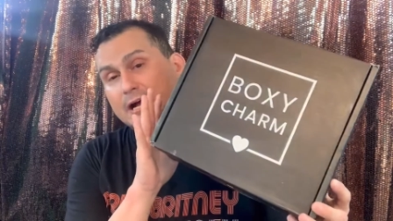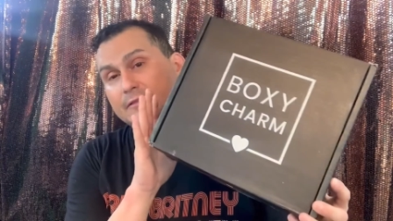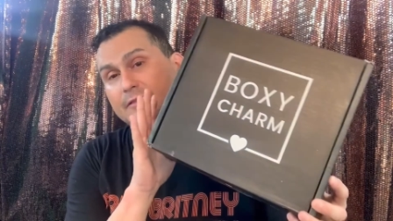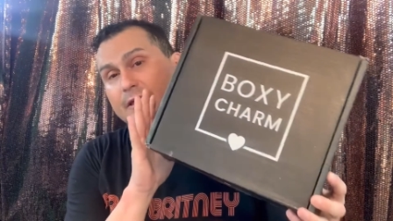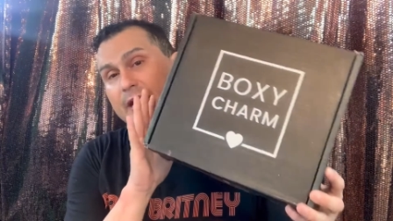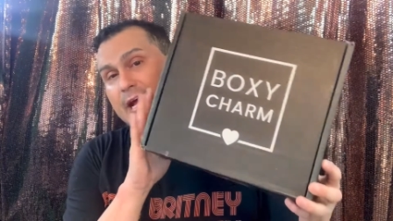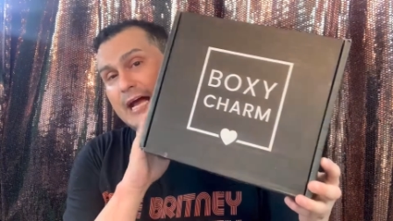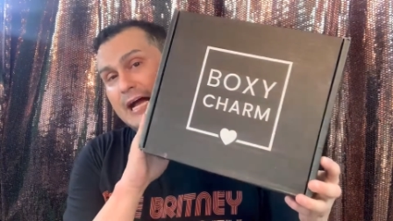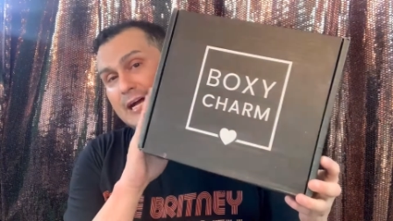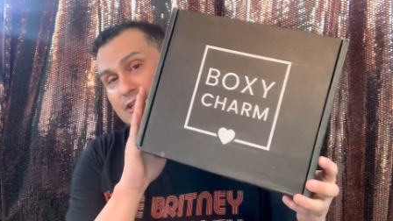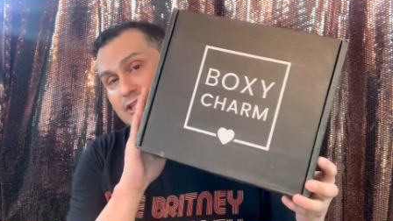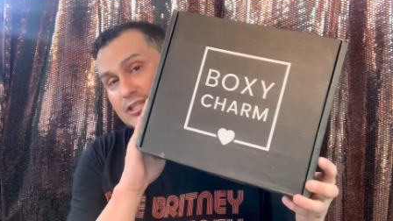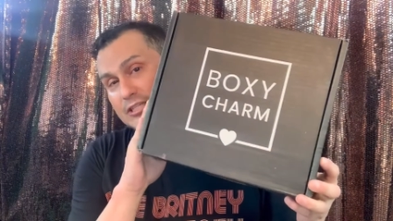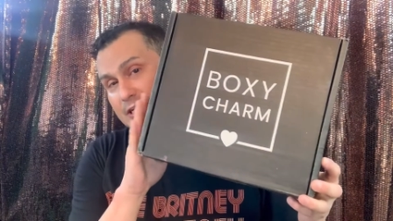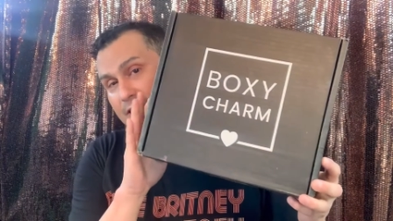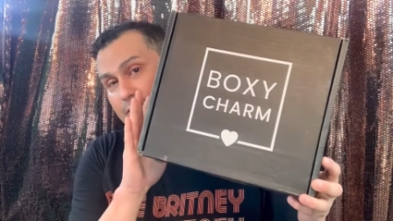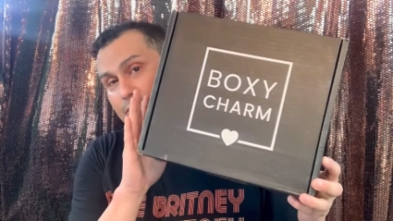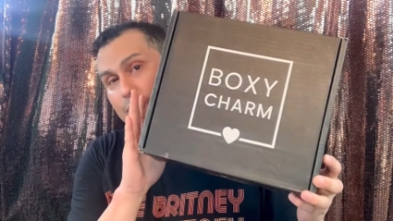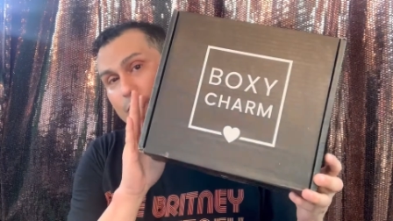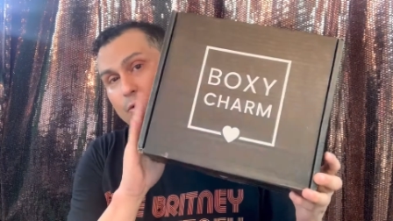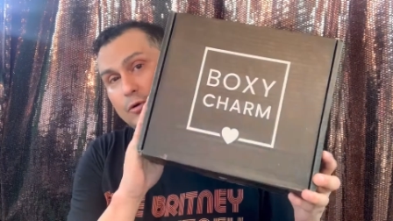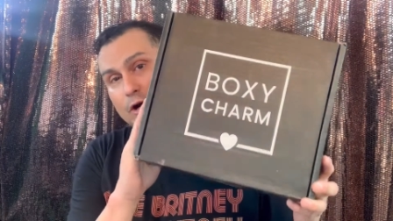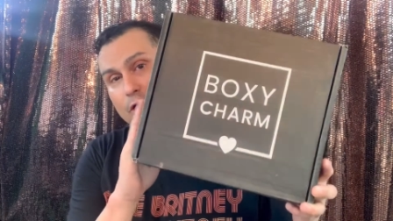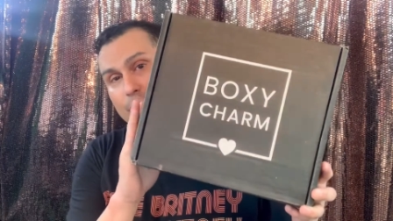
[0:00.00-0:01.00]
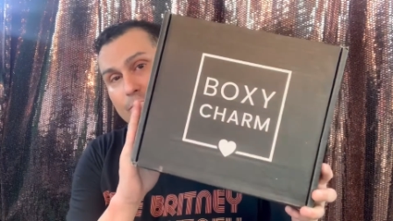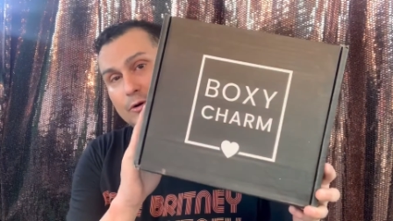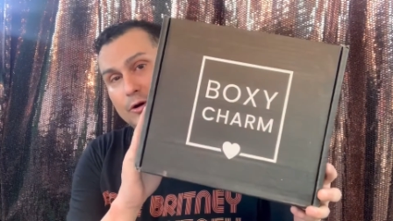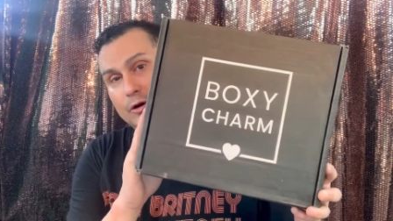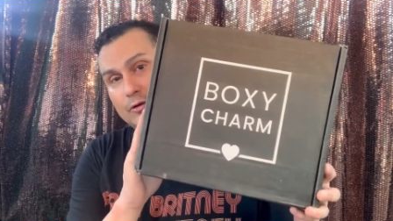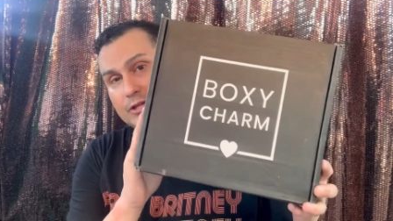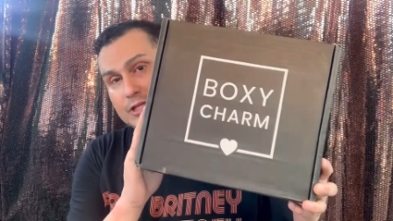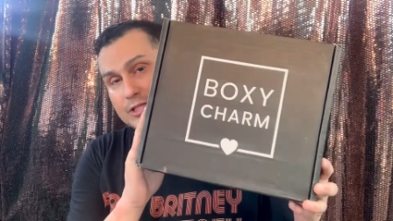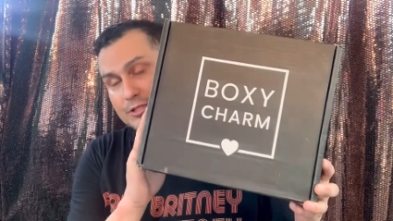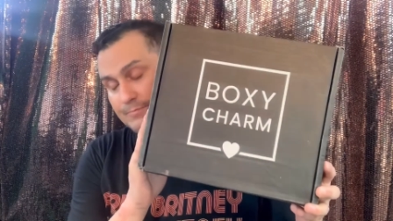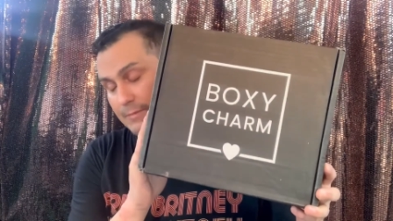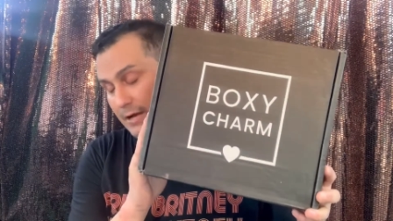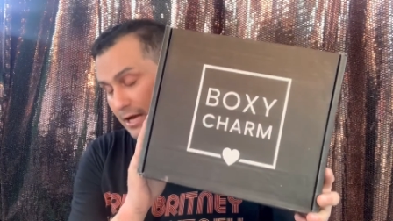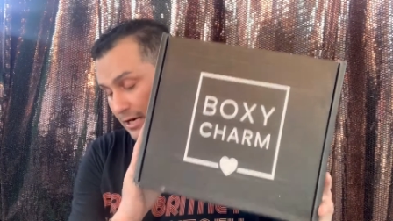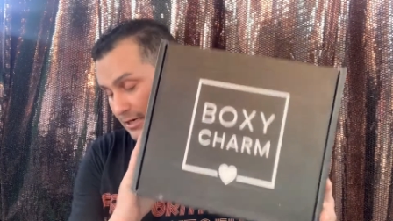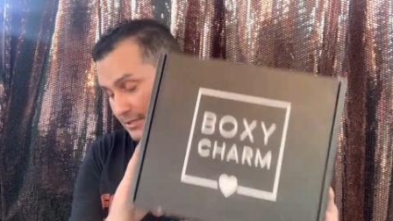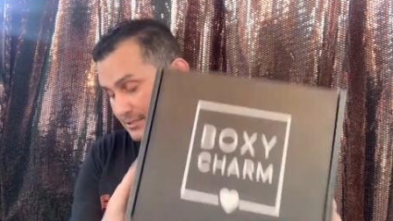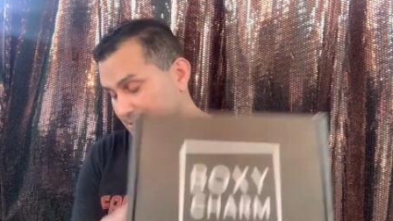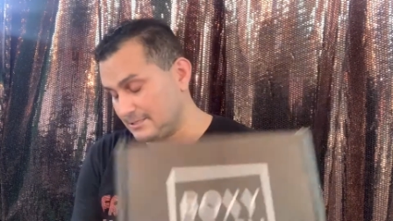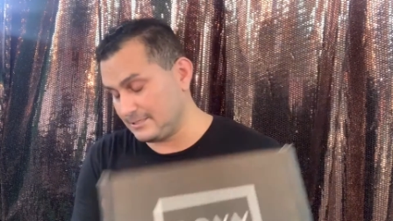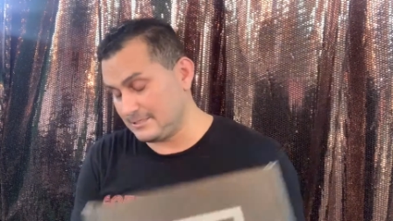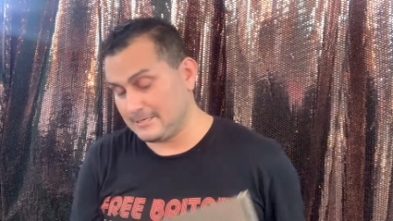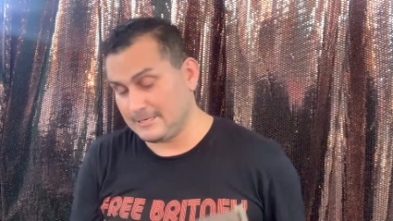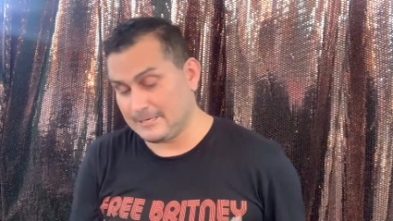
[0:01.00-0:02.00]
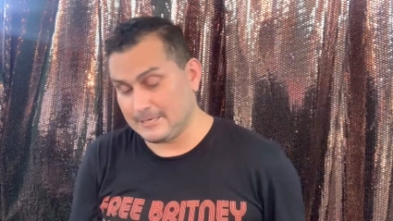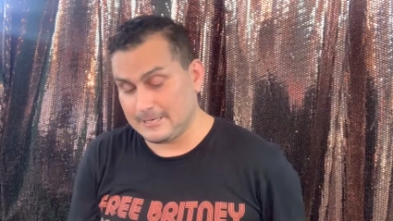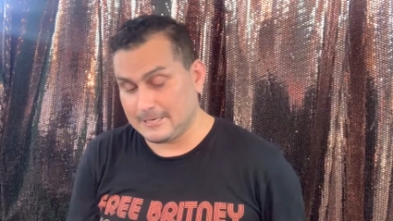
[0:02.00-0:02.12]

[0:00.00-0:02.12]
They actually did horrible on this box.